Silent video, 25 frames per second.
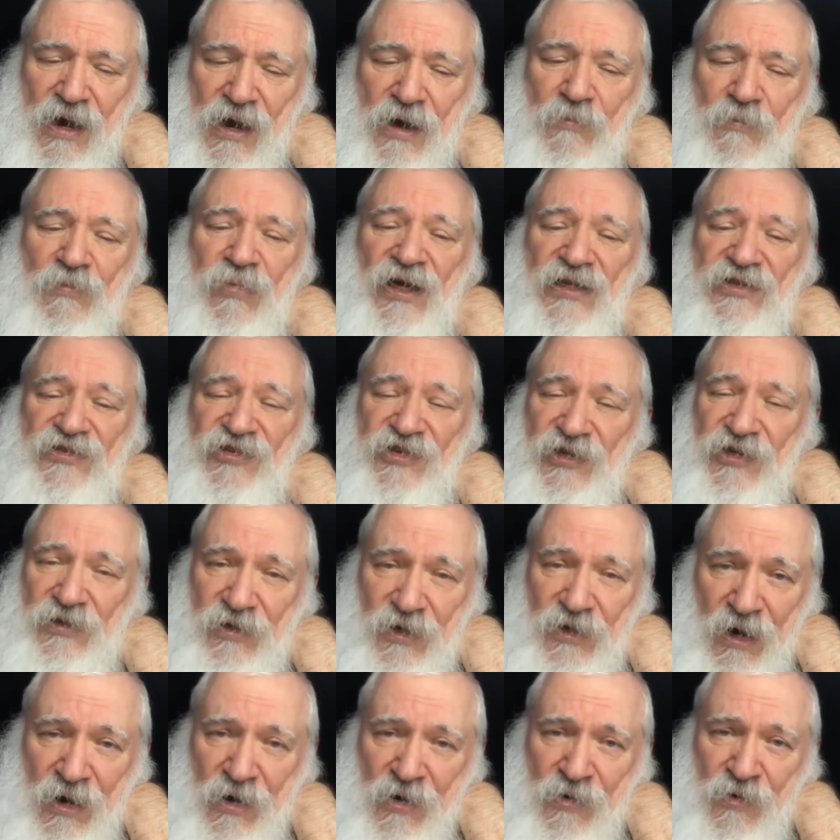But to
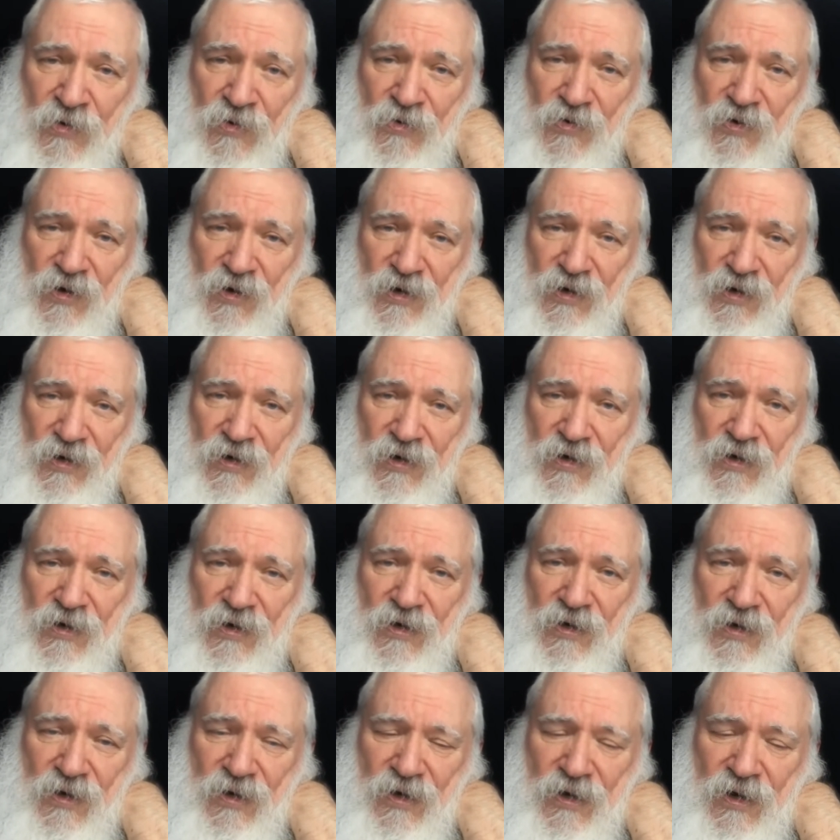know
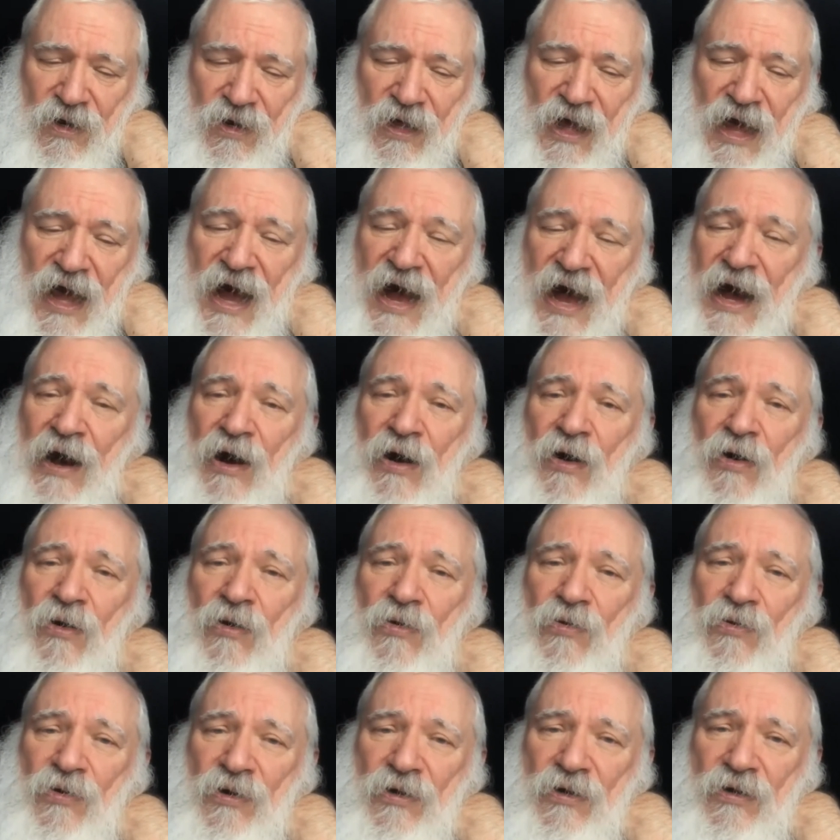
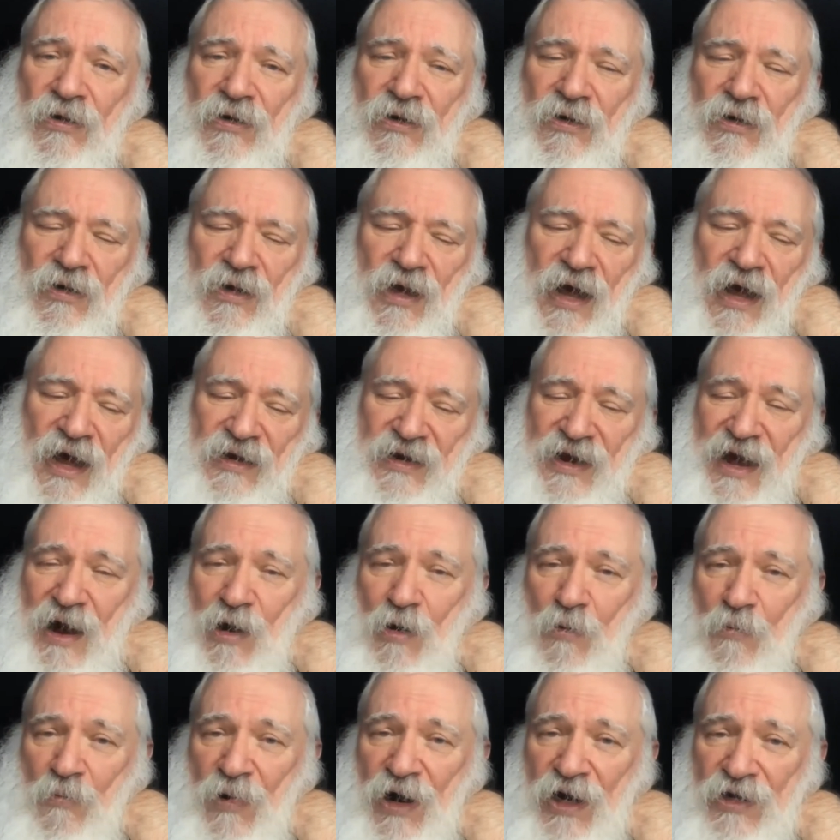how and
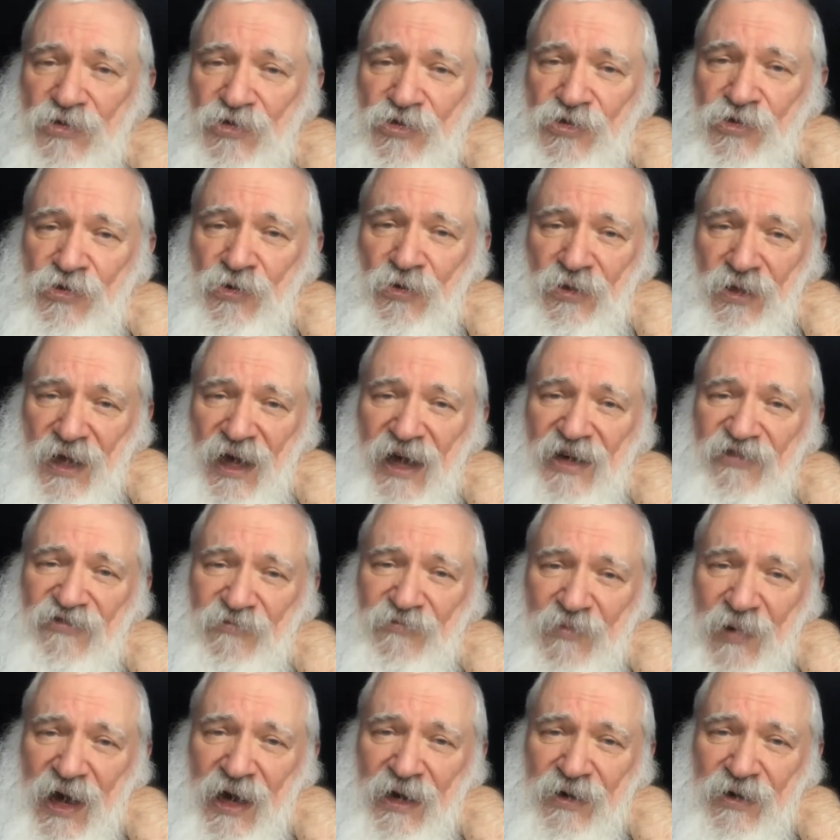how much your life
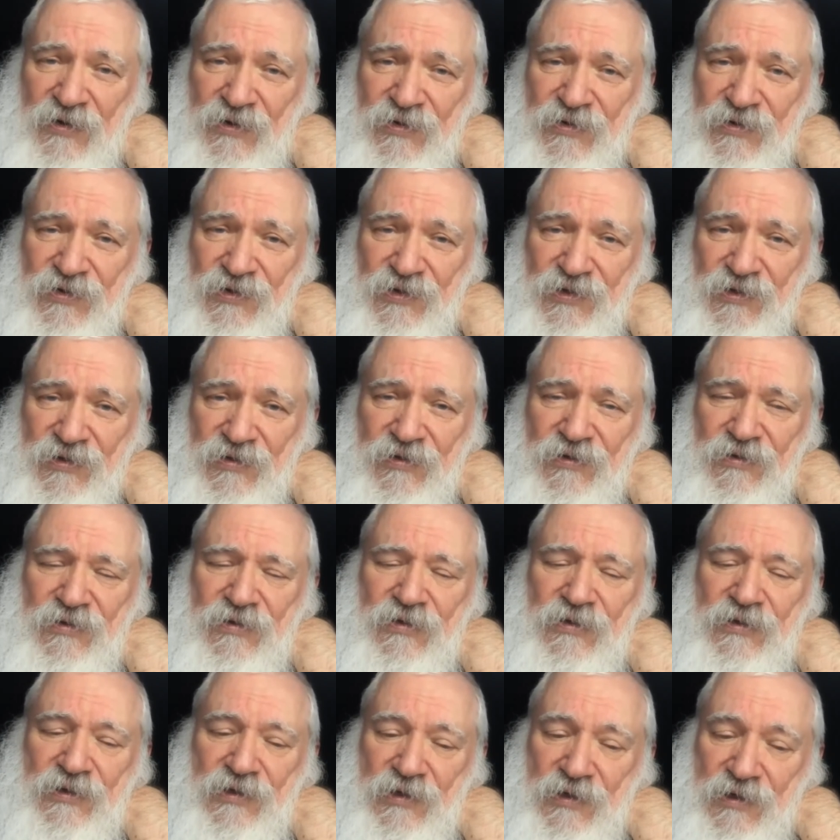matters
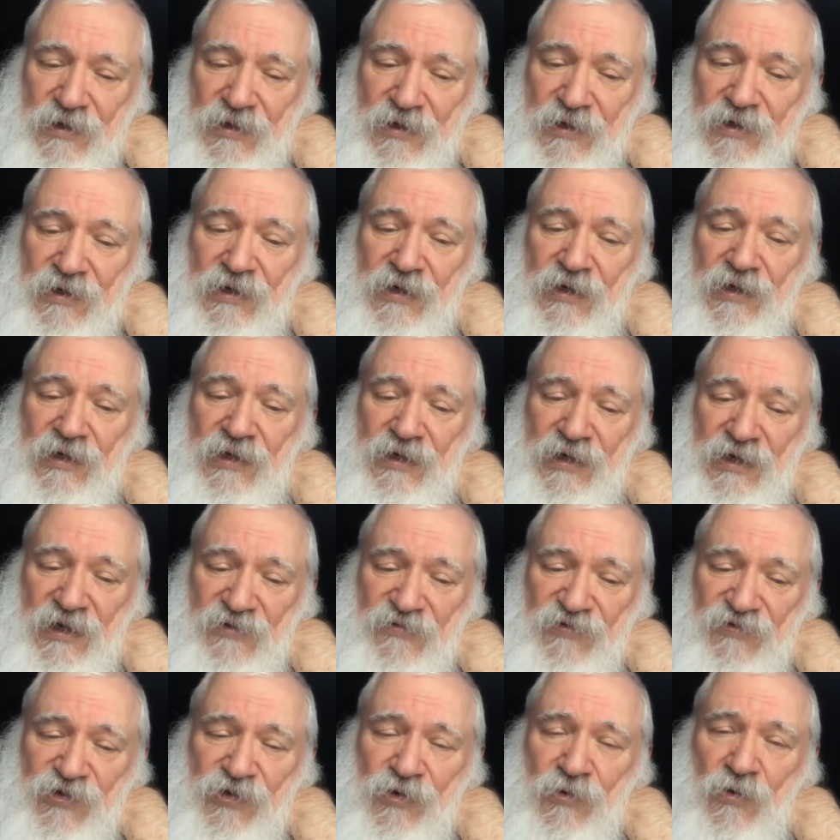
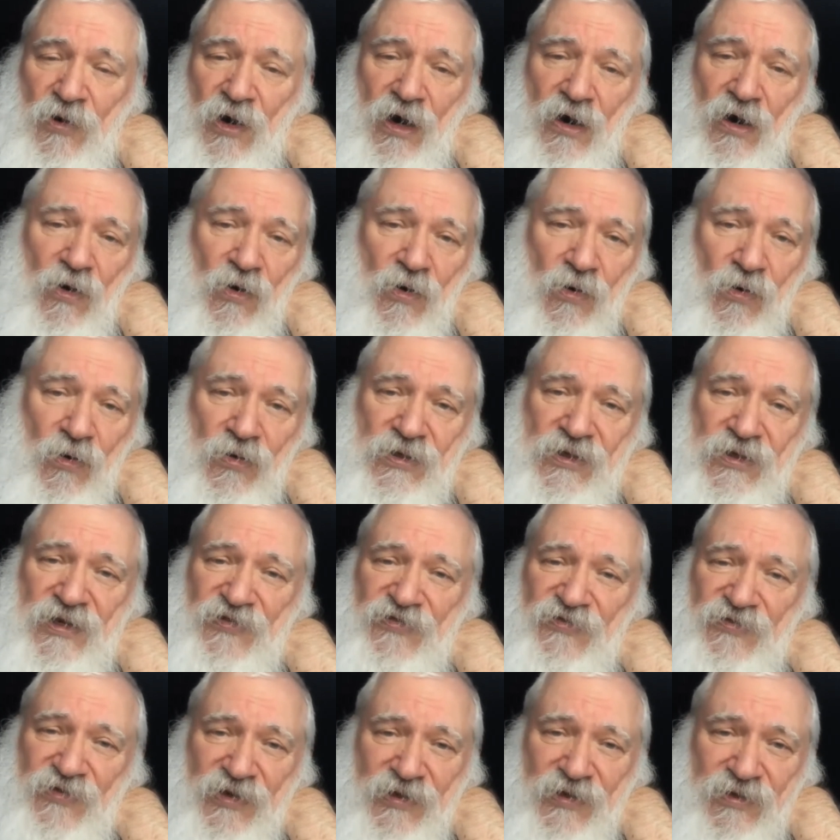gives you a whole
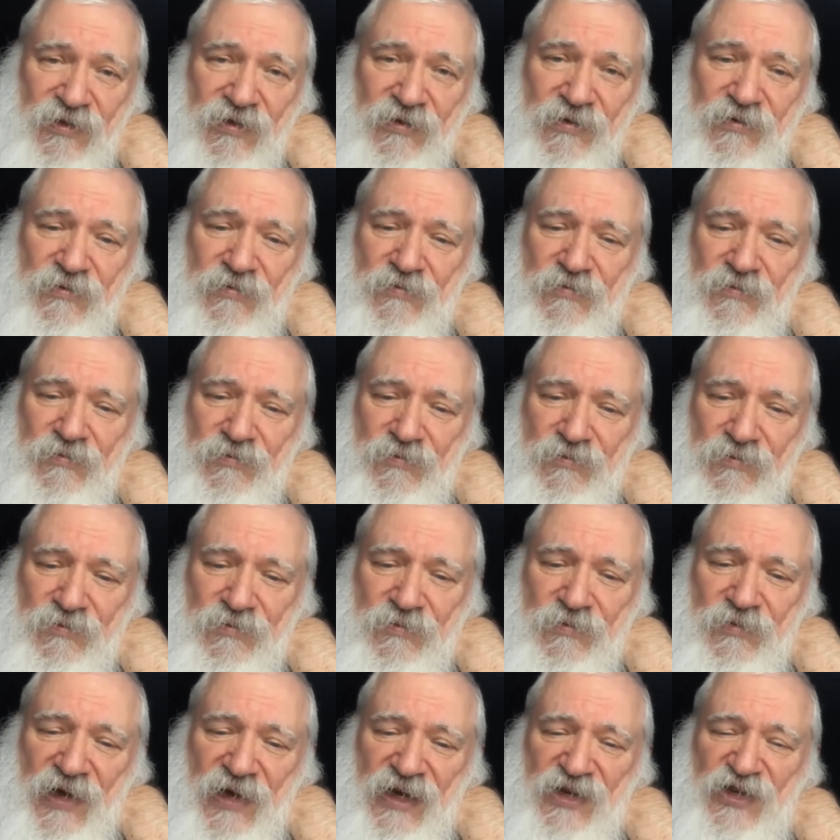different
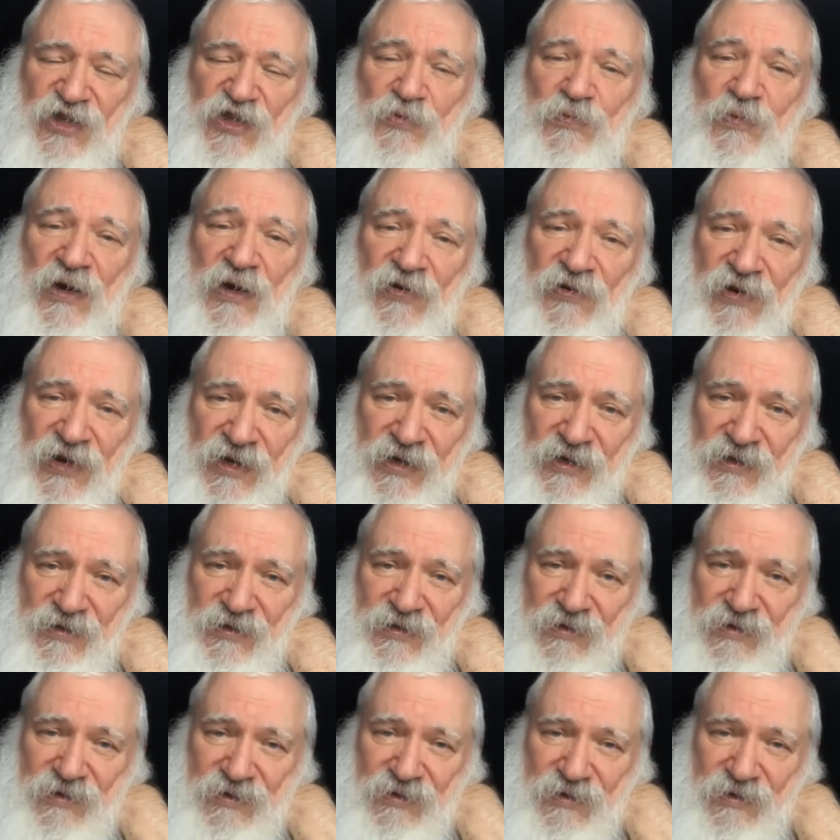
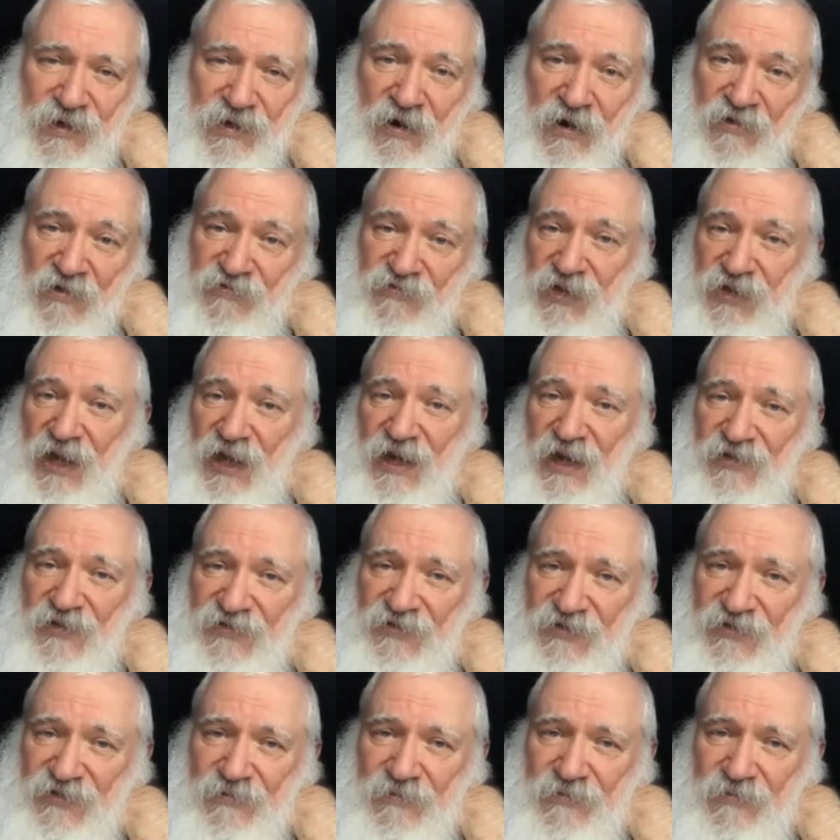experience of life.